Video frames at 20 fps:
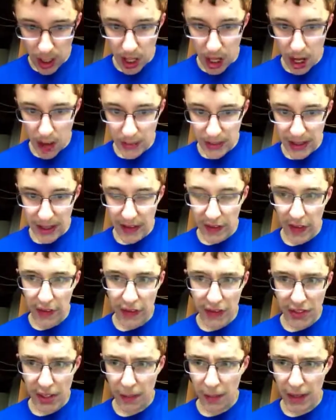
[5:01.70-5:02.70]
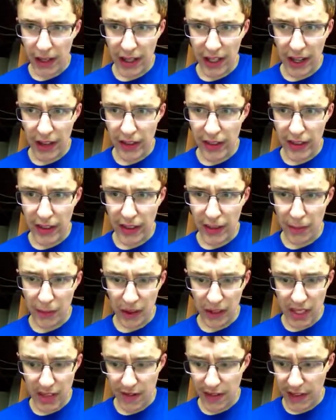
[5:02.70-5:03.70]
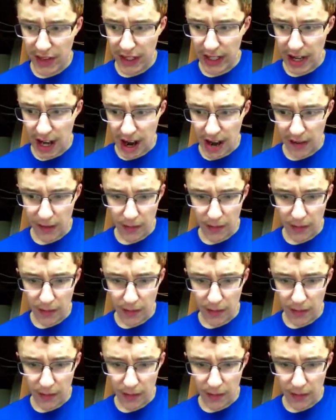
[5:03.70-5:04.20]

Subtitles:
I mean, and then somebody, I think they believe that they got it,